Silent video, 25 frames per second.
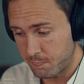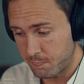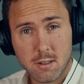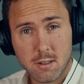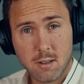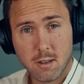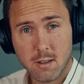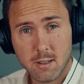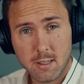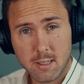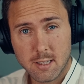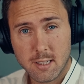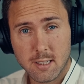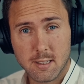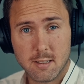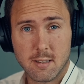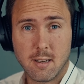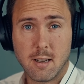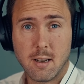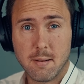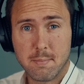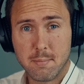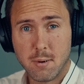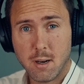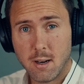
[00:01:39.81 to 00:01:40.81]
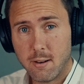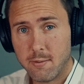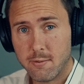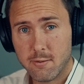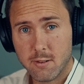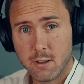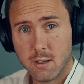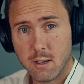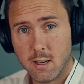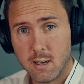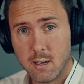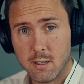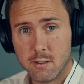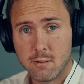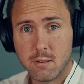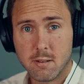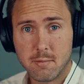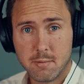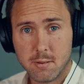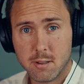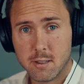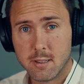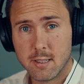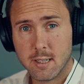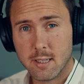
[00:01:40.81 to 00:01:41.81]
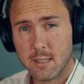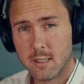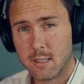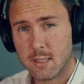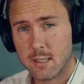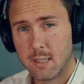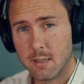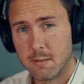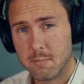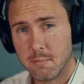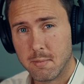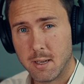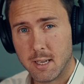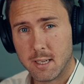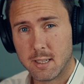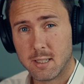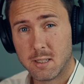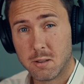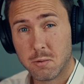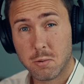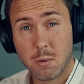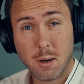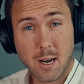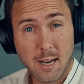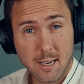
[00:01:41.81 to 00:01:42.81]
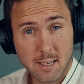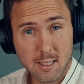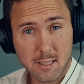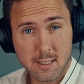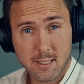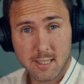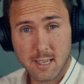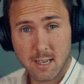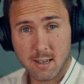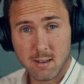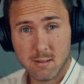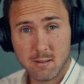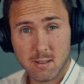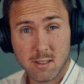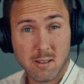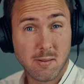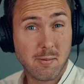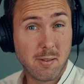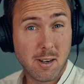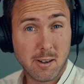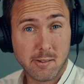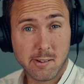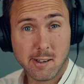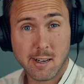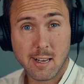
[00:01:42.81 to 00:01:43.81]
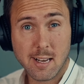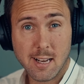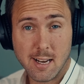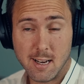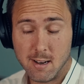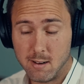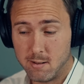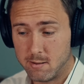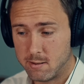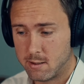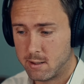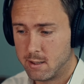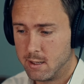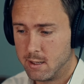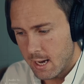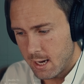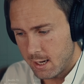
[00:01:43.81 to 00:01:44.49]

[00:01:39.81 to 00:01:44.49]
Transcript: Turning it above 100% can make quiet sounds very loud.